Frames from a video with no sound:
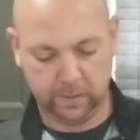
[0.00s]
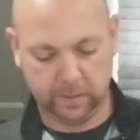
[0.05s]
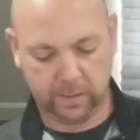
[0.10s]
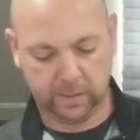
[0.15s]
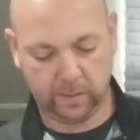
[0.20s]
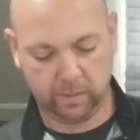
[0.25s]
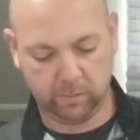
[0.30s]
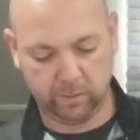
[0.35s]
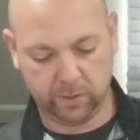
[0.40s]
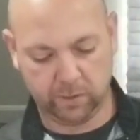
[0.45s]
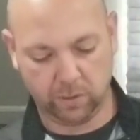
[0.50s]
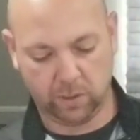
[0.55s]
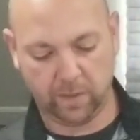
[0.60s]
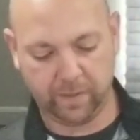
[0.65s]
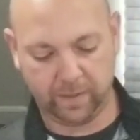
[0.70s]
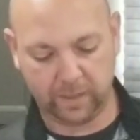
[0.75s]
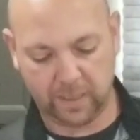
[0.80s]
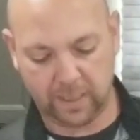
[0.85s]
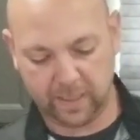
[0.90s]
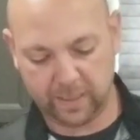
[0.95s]
And then we draw
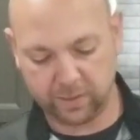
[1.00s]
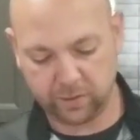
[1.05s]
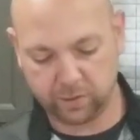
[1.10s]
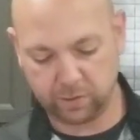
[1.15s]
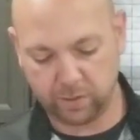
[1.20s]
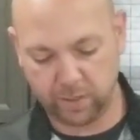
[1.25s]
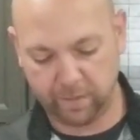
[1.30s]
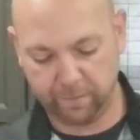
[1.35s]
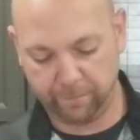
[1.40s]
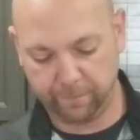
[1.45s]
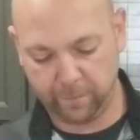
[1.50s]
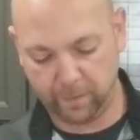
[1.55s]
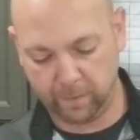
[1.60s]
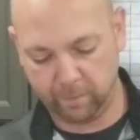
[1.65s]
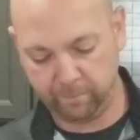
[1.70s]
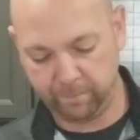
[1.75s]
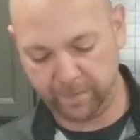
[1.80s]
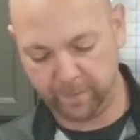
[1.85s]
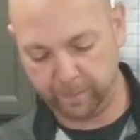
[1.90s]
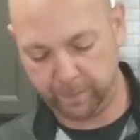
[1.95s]
the line straight
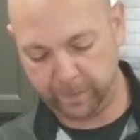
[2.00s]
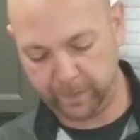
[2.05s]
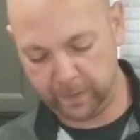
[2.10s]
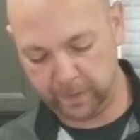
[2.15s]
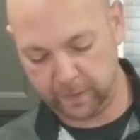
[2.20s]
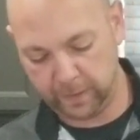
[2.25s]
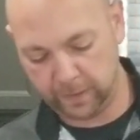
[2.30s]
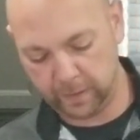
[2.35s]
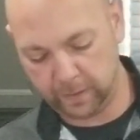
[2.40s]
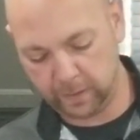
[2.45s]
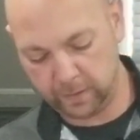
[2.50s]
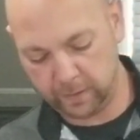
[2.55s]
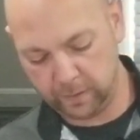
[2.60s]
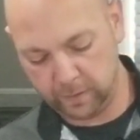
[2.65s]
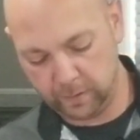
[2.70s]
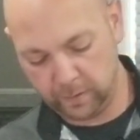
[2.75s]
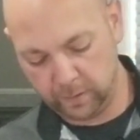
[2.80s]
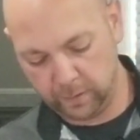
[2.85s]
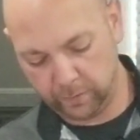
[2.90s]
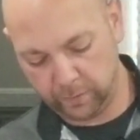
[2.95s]
from the pin
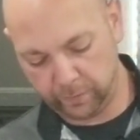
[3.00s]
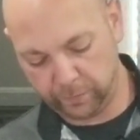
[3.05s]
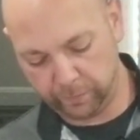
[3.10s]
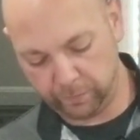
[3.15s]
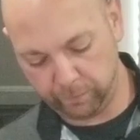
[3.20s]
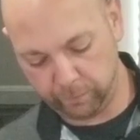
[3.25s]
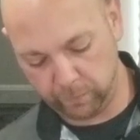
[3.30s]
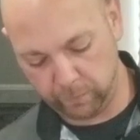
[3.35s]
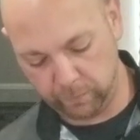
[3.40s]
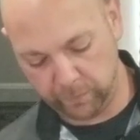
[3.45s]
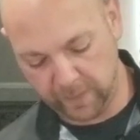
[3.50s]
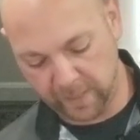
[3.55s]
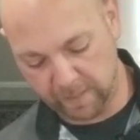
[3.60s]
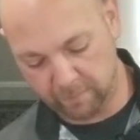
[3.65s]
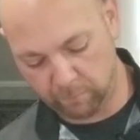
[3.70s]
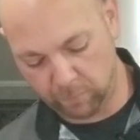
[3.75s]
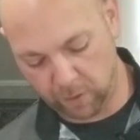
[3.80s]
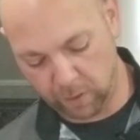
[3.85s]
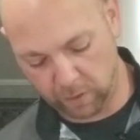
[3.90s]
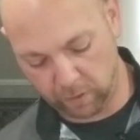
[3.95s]
through
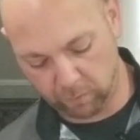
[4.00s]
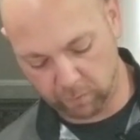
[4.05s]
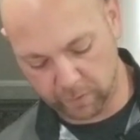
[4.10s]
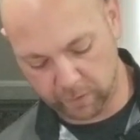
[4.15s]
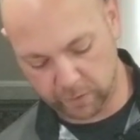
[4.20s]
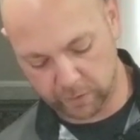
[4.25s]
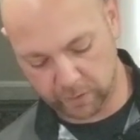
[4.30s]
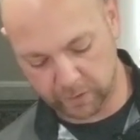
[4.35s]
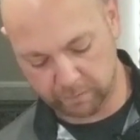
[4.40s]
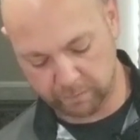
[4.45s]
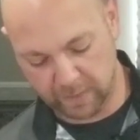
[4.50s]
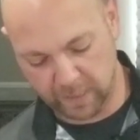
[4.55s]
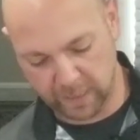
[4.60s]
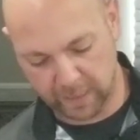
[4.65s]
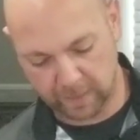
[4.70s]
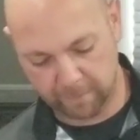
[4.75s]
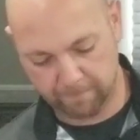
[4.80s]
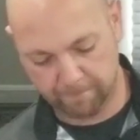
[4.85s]
that mark we just made.